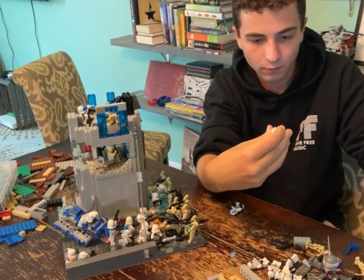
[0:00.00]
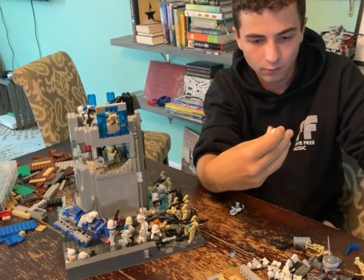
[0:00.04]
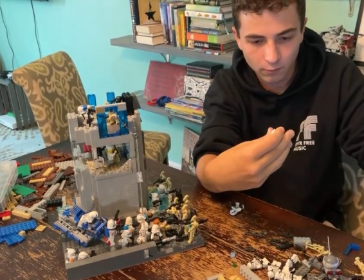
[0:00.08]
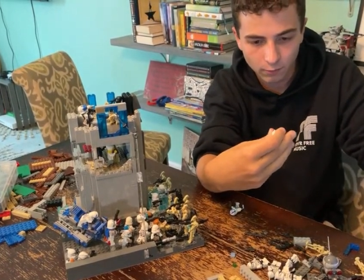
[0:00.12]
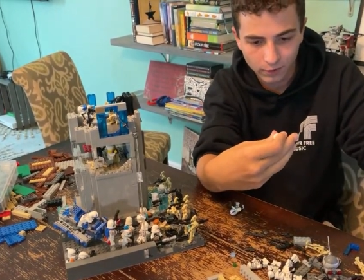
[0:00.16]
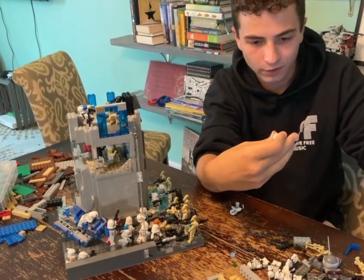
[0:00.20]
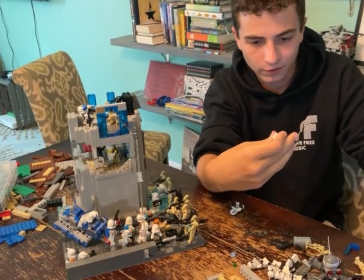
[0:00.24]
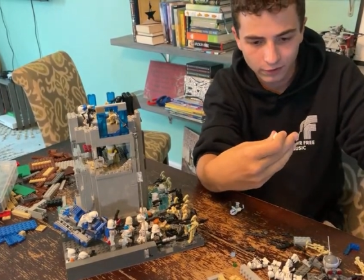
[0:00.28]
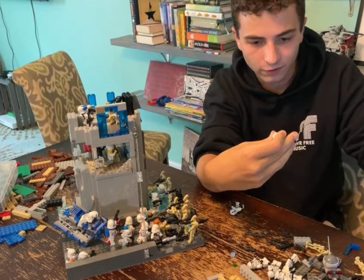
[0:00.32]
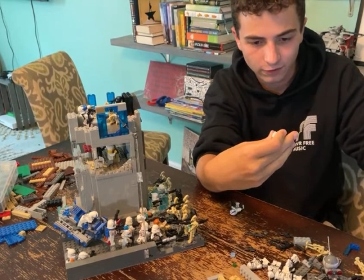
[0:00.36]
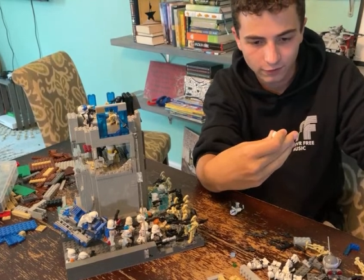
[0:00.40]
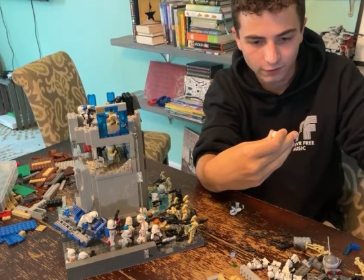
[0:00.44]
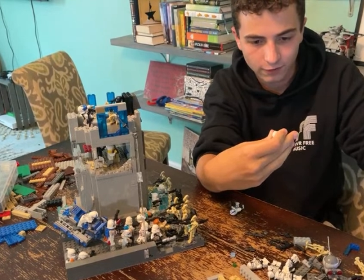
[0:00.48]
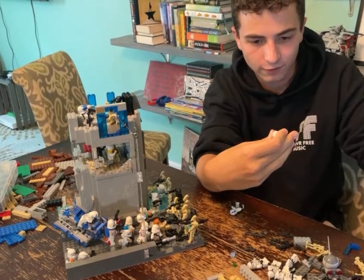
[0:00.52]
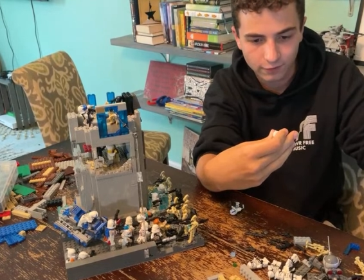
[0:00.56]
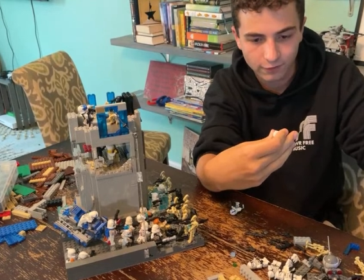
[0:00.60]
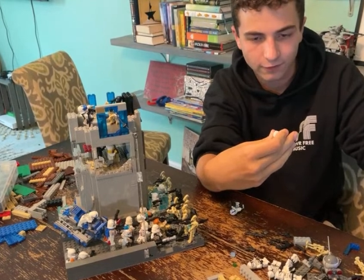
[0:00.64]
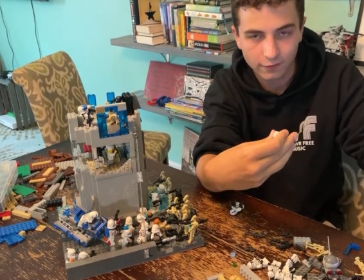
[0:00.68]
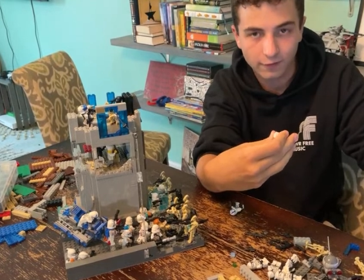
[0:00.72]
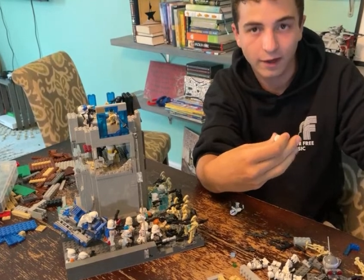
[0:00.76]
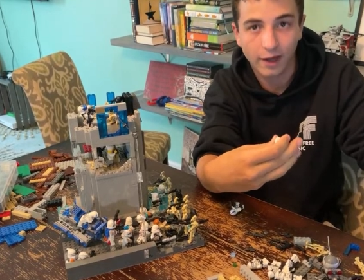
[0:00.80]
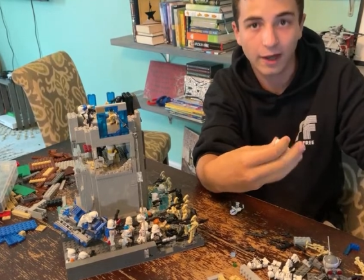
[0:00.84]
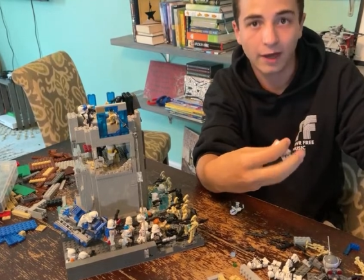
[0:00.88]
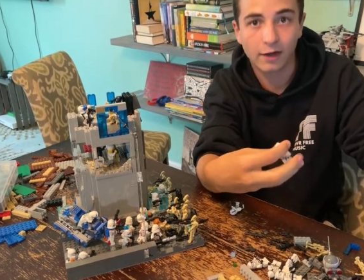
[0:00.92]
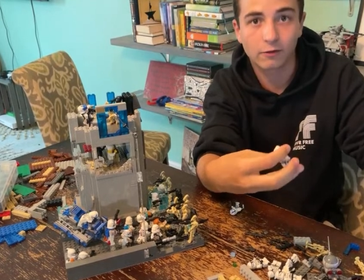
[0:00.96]
which is
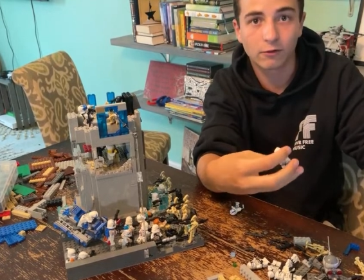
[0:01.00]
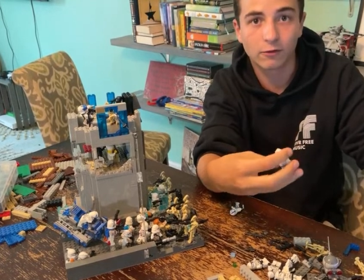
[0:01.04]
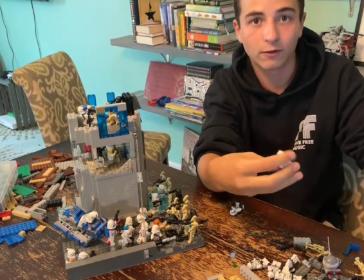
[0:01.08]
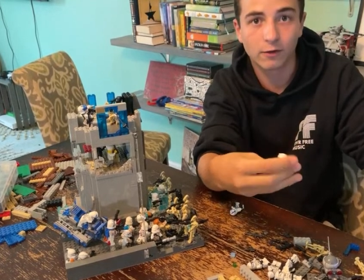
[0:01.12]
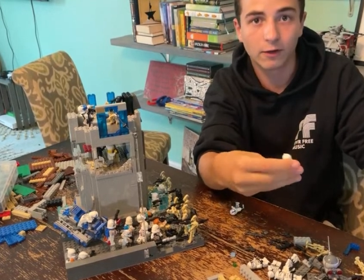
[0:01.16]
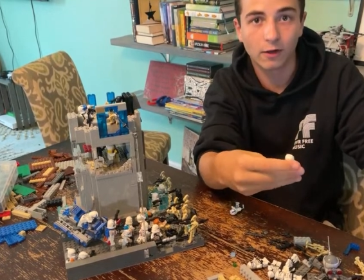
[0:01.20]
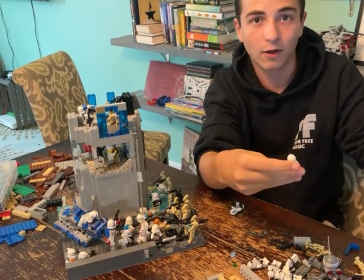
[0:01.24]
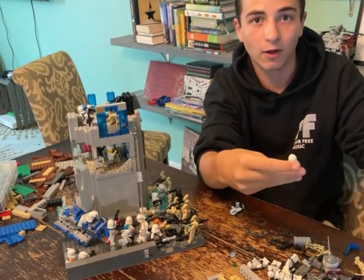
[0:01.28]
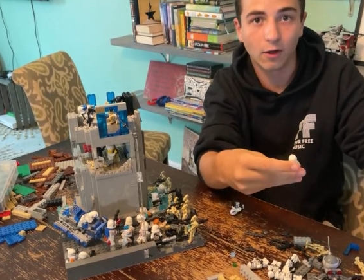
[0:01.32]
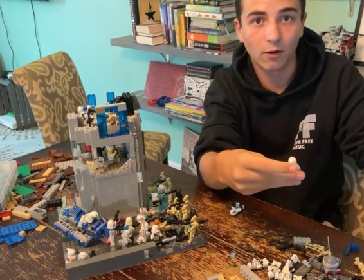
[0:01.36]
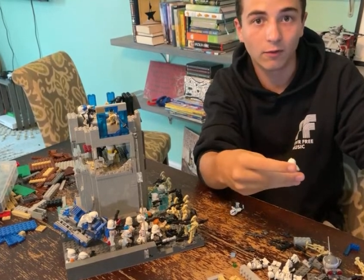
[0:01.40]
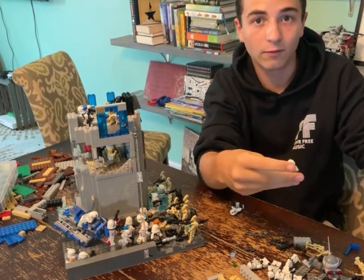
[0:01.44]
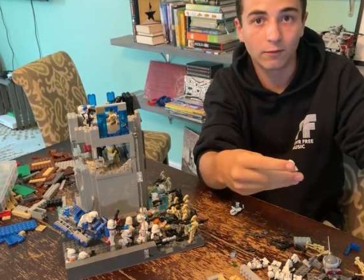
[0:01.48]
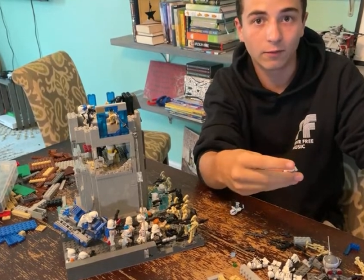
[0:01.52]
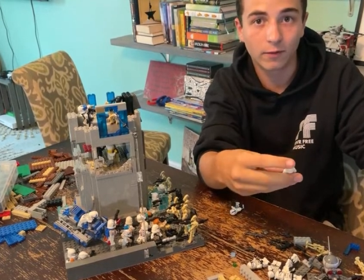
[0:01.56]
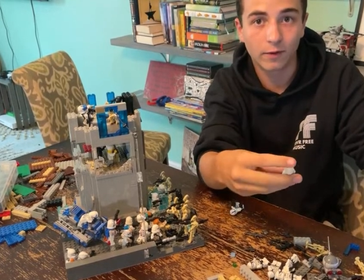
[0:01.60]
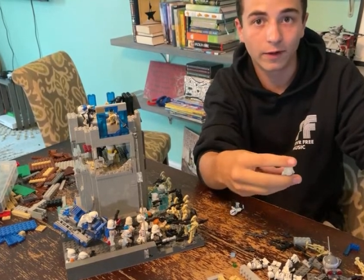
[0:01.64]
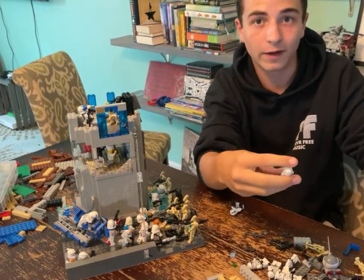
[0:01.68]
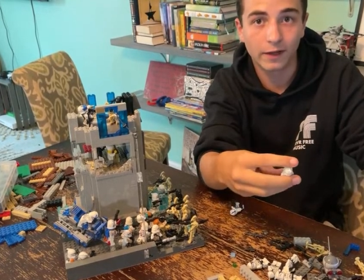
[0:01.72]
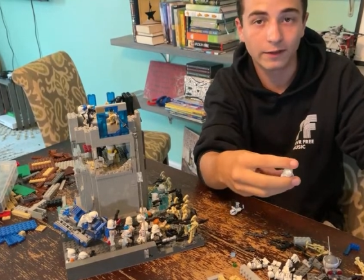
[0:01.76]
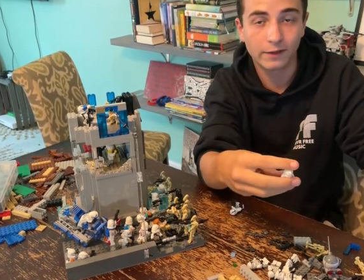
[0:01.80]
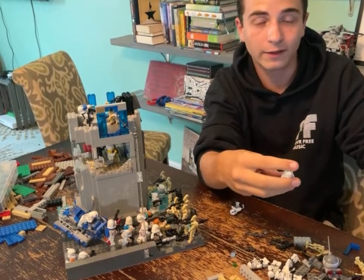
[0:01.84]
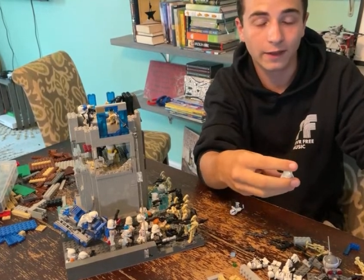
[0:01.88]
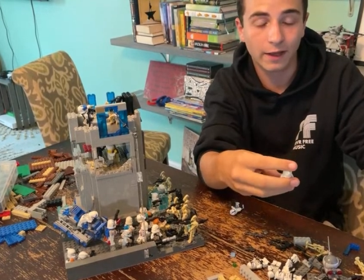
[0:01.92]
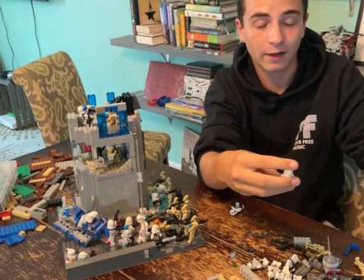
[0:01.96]
actually over
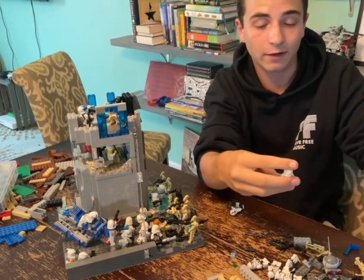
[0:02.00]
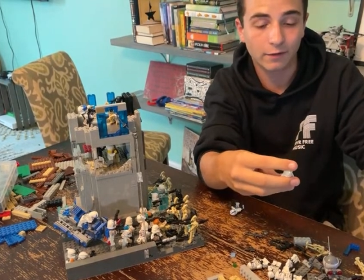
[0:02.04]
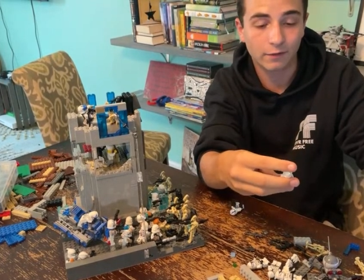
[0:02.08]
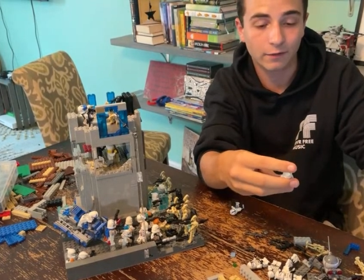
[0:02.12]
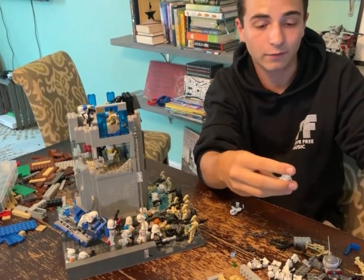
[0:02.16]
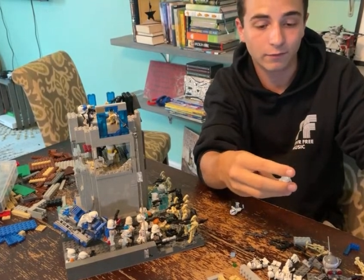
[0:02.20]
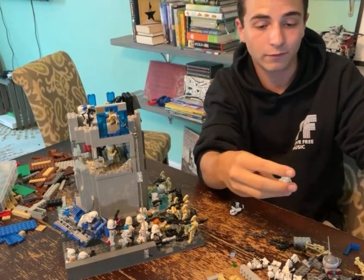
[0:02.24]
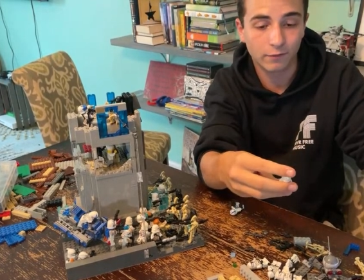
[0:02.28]
8,000